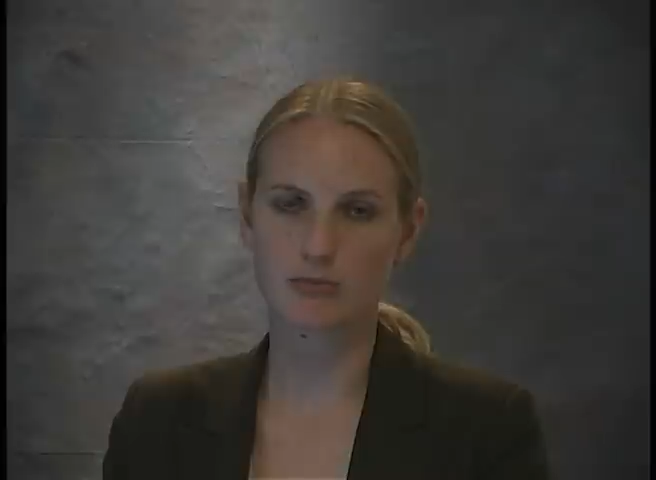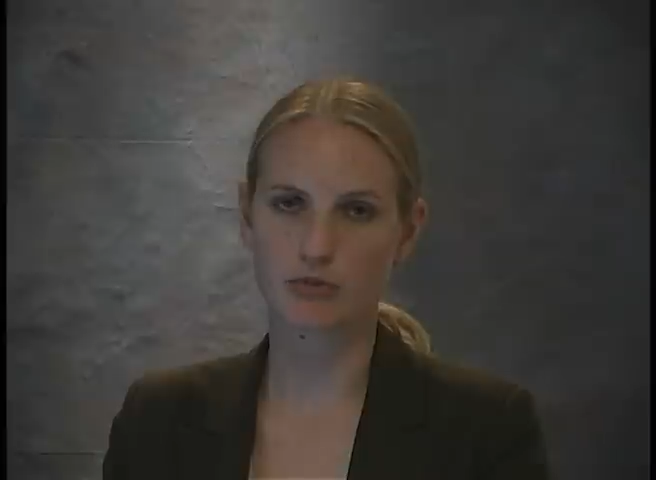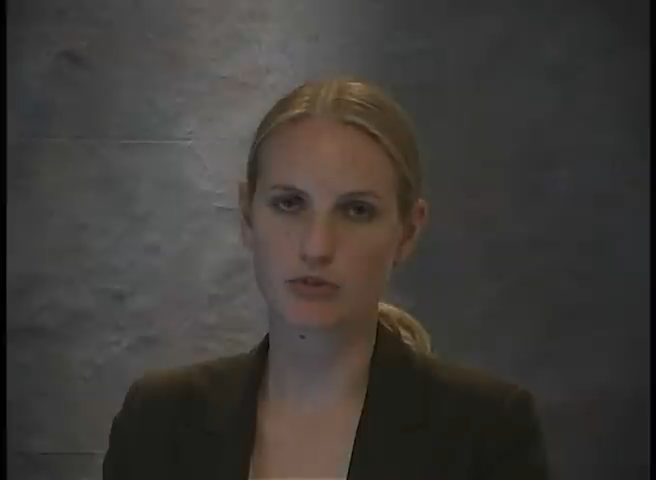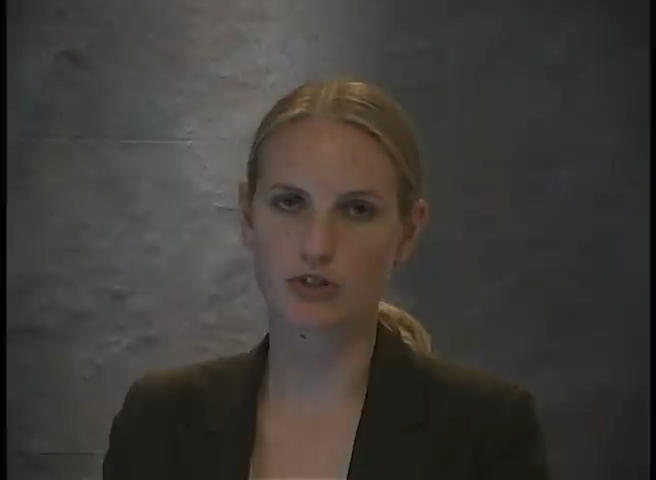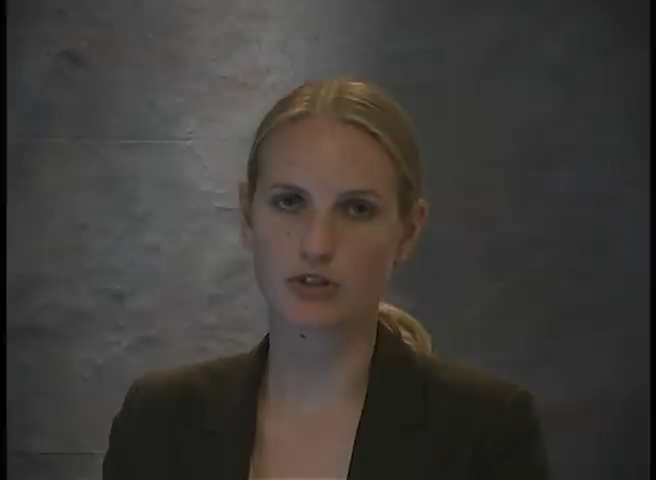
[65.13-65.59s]

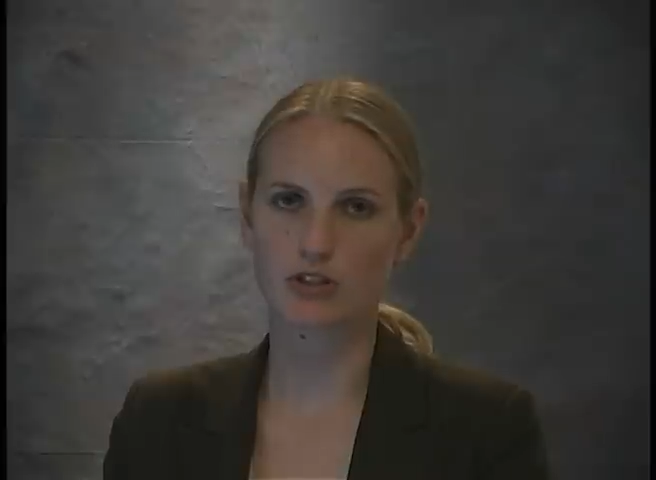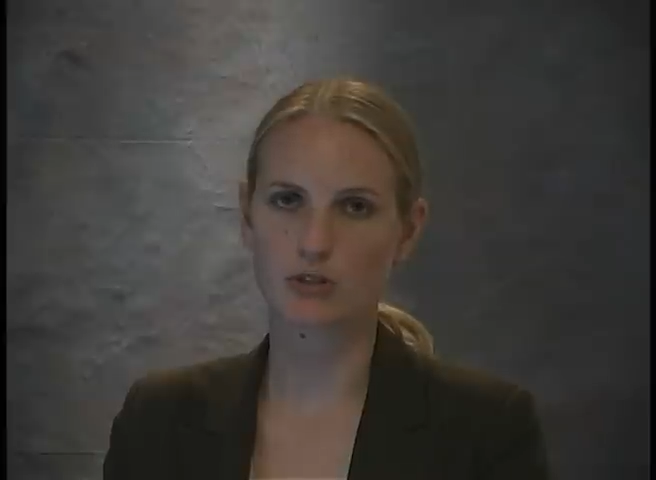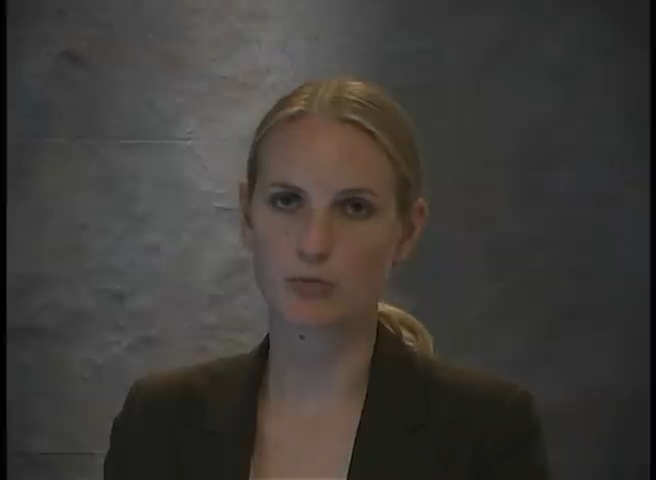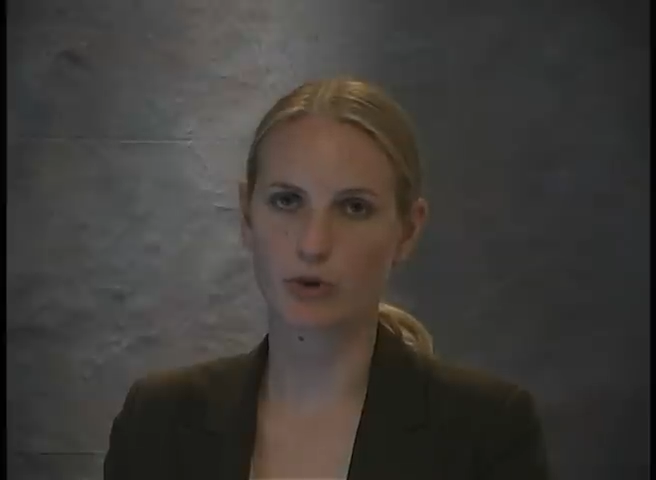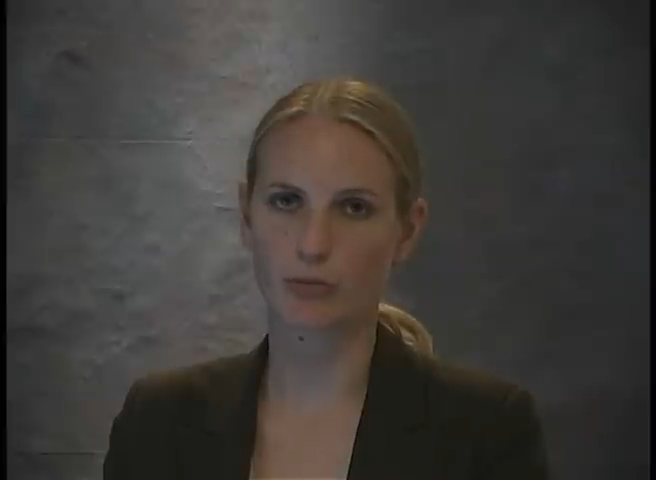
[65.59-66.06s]
motion
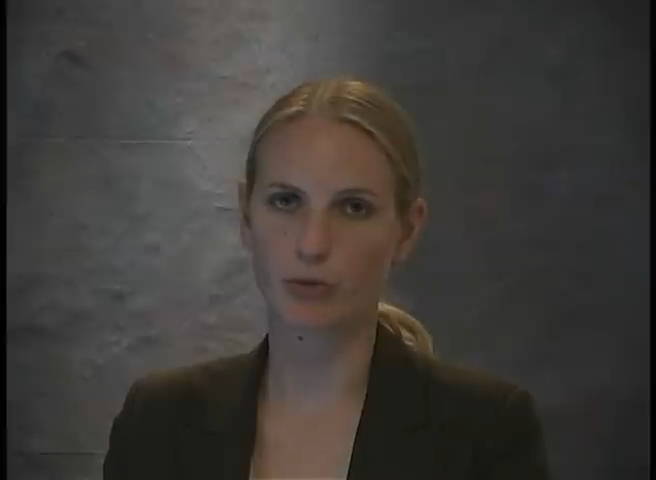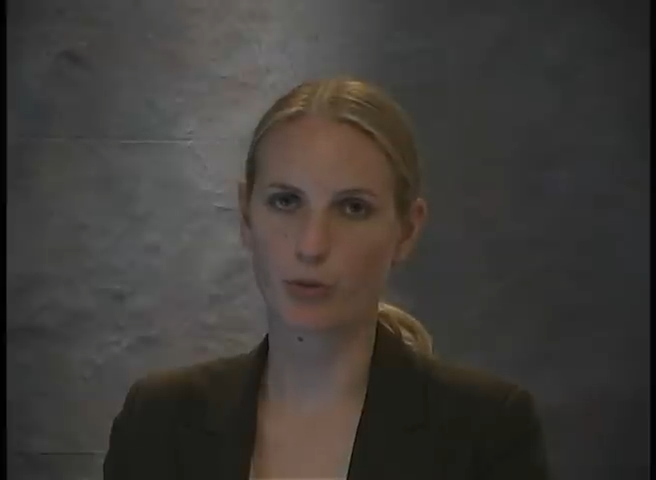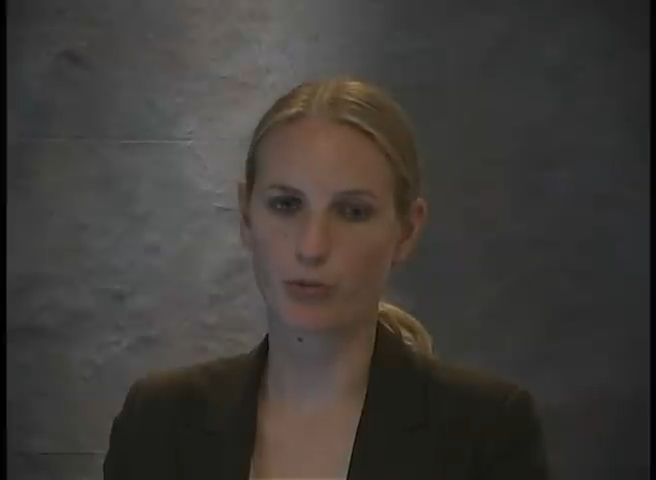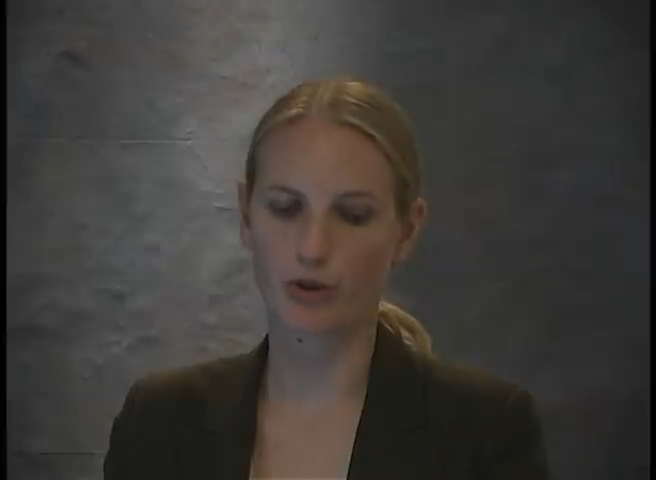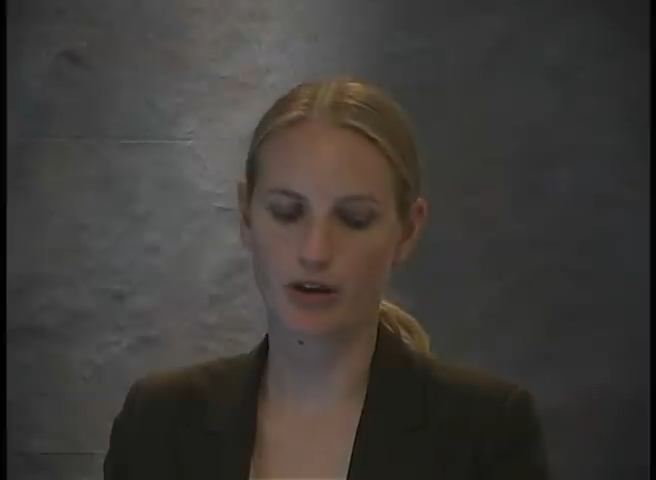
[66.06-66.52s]
is more
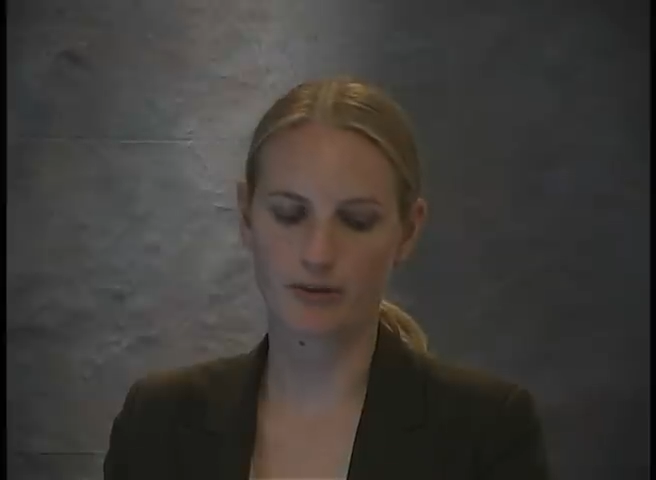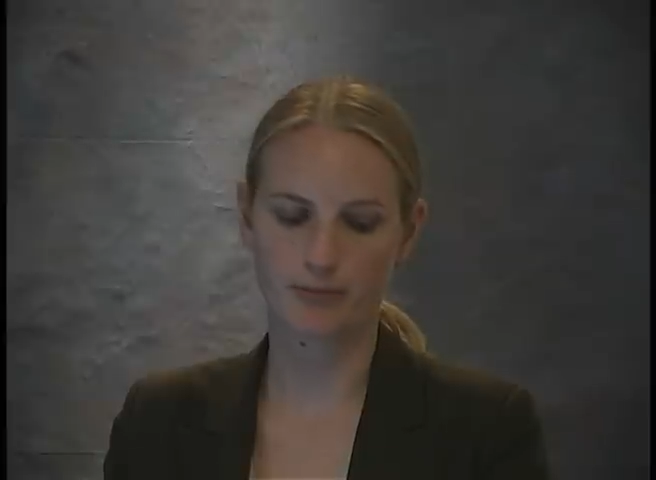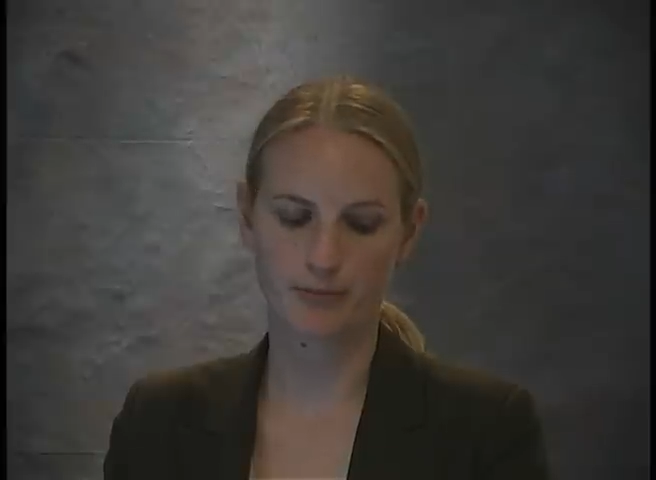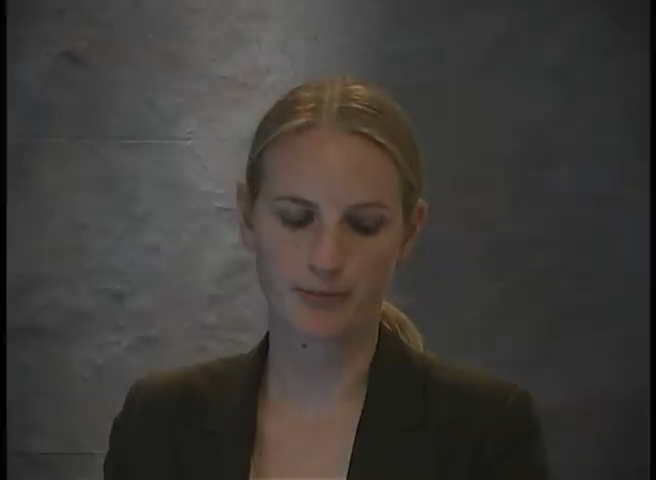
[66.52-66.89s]
appropriate.